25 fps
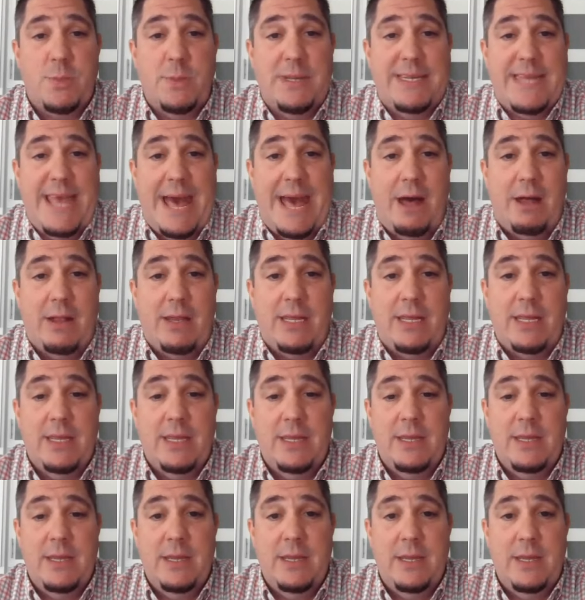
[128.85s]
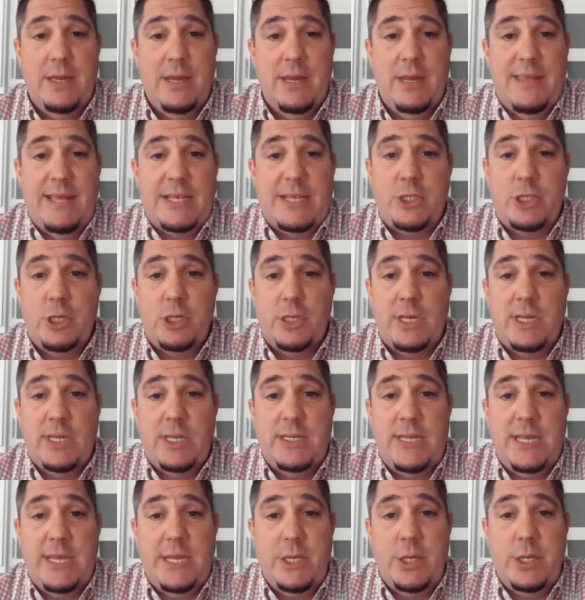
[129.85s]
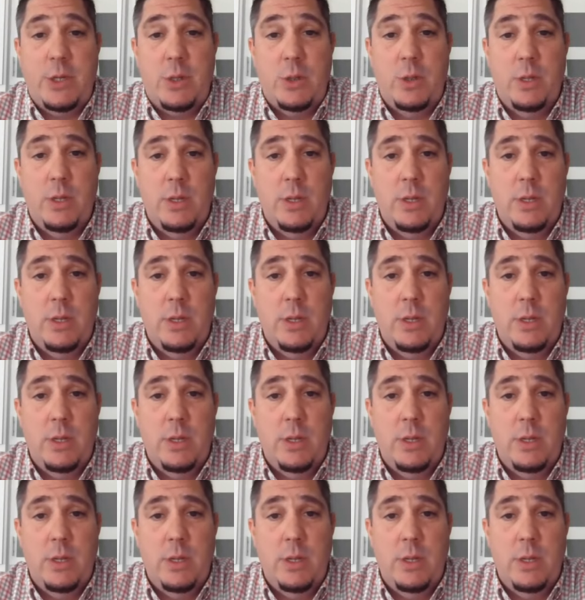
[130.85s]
mentality that should continue.